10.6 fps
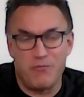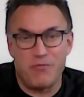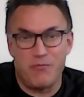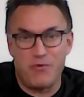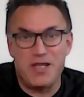
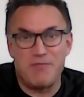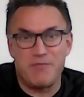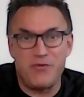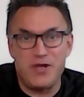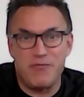
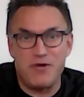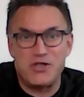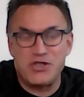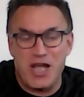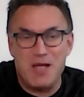
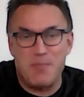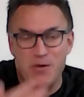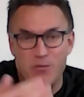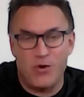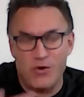
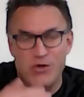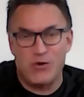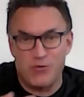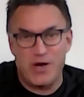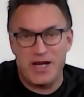reshaping what you
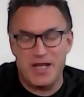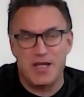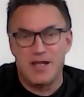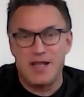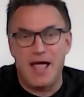already
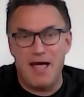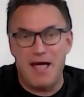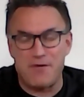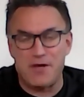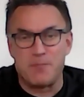
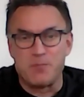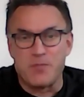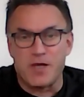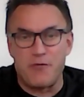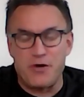have
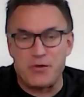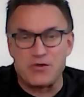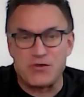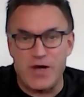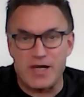
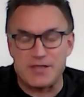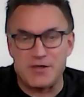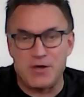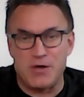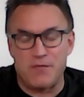
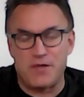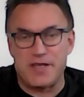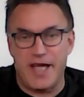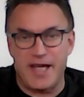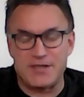reconstructed of the
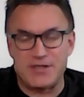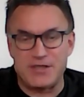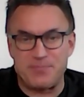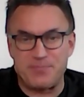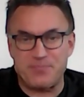text.